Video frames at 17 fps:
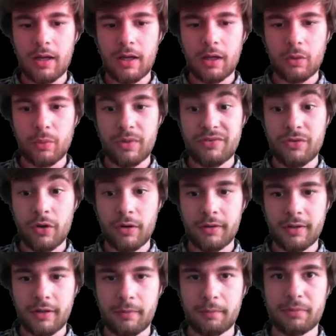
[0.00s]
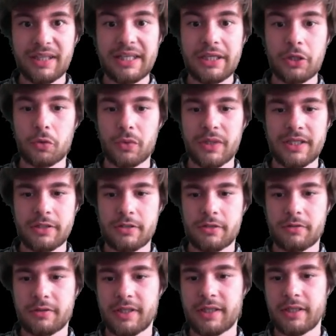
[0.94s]
uh, we've gotten a complete
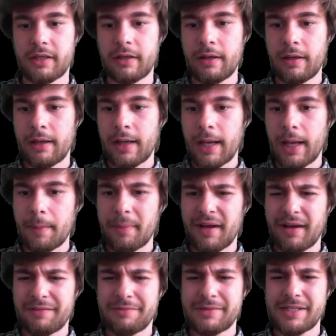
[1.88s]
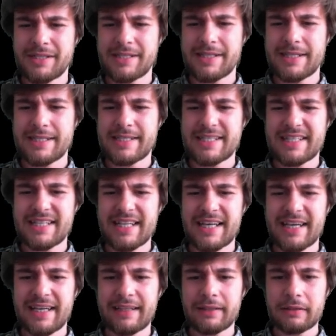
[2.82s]
green screen, apart from just this
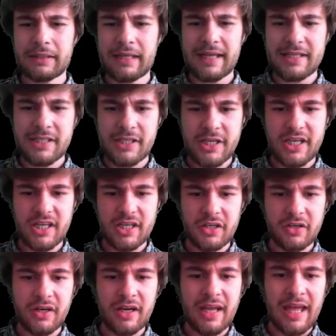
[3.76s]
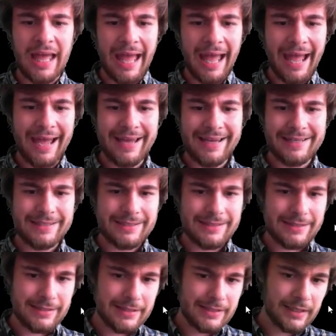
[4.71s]
slight little edge here.
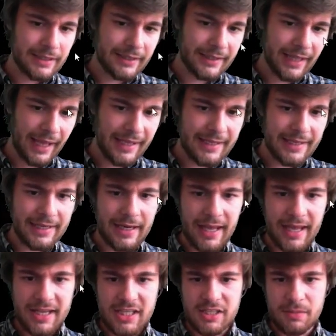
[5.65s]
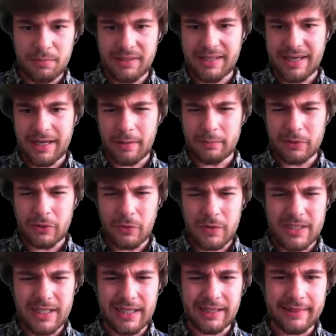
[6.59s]
And like in XSplit,
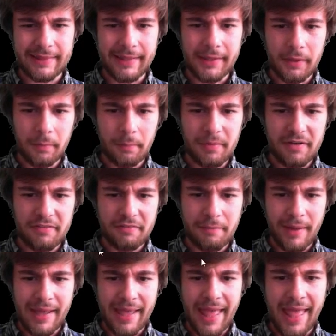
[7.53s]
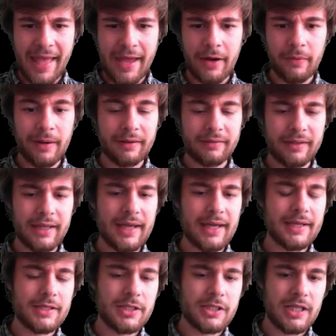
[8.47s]
I'm losing a little bit of my hair around
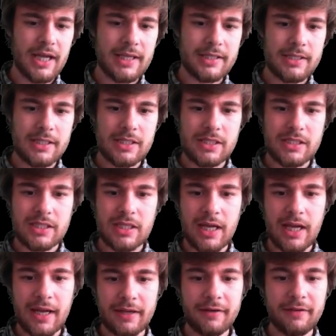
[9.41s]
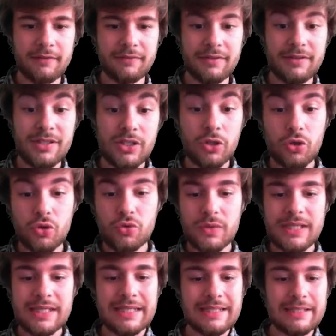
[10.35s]
the edge, as it's kind of, as the
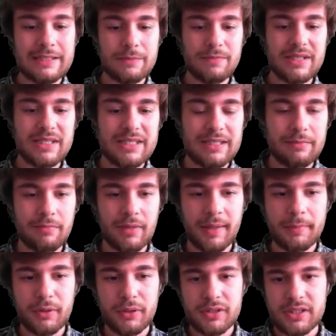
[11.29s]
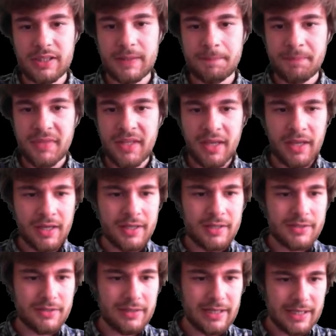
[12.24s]
green is meeting my body.
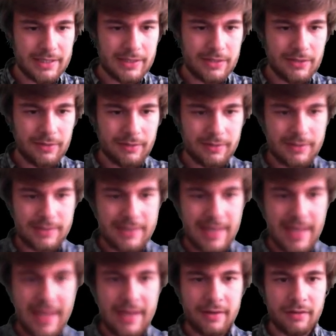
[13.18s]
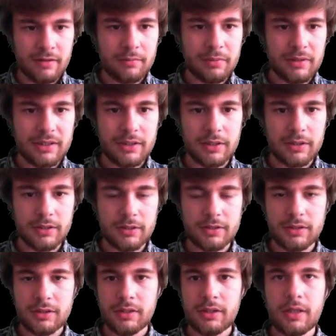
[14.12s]
So that's not terribly
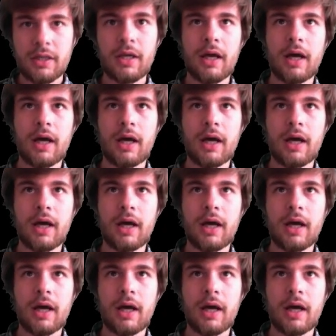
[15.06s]
good.